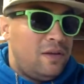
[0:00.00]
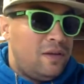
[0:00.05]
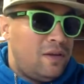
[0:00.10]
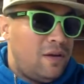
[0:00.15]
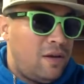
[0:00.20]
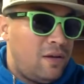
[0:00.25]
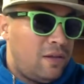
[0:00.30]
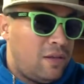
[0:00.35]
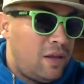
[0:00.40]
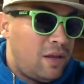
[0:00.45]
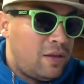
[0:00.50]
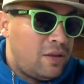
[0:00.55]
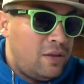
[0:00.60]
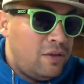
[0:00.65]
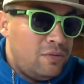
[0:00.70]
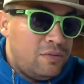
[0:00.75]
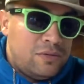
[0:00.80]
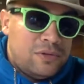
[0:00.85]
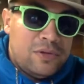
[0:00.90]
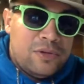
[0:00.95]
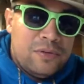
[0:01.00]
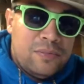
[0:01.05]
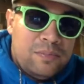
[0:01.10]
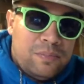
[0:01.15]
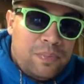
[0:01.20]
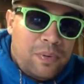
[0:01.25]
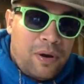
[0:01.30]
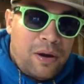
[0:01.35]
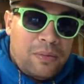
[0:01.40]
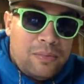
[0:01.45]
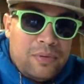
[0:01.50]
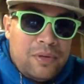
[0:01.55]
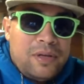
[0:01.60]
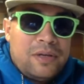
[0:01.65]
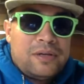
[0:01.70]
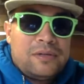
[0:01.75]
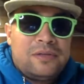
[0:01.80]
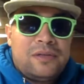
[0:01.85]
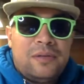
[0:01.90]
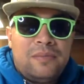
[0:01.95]
on like YouTube, probably, or
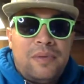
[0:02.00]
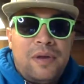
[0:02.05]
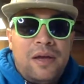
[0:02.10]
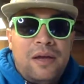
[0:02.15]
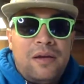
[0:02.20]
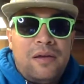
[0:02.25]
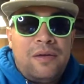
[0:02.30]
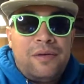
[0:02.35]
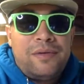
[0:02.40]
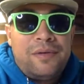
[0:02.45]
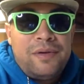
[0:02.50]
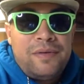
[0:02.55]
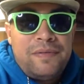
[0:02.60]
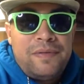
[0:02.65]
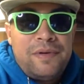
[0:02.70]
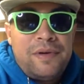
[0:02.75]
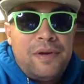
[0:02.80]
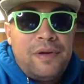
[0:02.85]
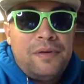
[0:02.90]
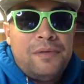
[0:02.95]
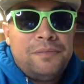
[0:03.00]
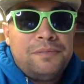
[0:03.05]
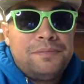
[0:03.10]
somehow. I don't even know.